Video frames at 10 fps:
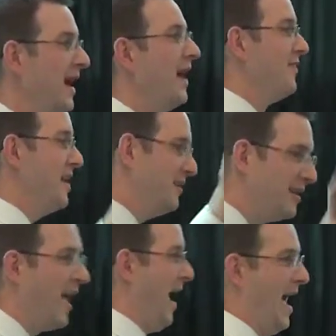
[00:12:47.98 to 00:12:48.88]
and they
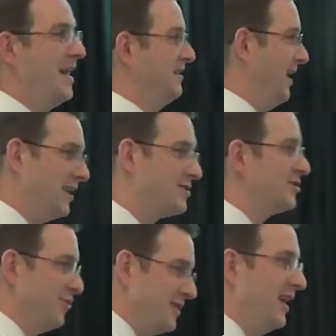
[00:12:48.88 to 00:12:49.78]
can add
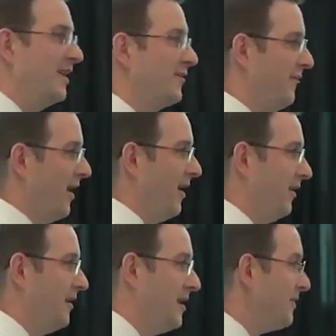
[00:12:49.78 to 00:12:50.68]
text to a text
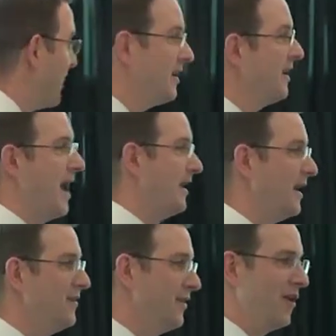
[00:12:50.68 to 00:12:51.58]
file, they can add
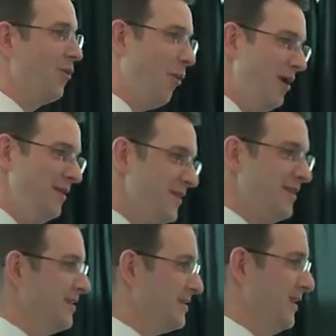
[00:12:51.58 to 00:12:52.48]
anything they wanted to
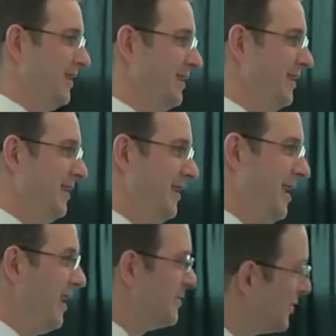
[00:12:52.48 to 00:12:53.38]
this thing.
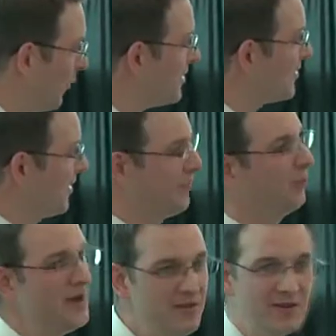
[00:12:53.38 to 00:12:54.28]
And so we
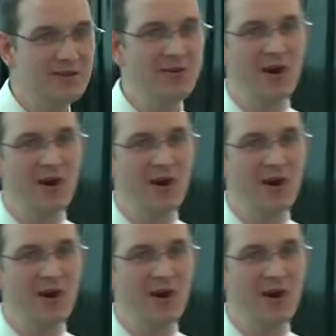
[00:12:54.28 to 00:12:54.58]
explained this to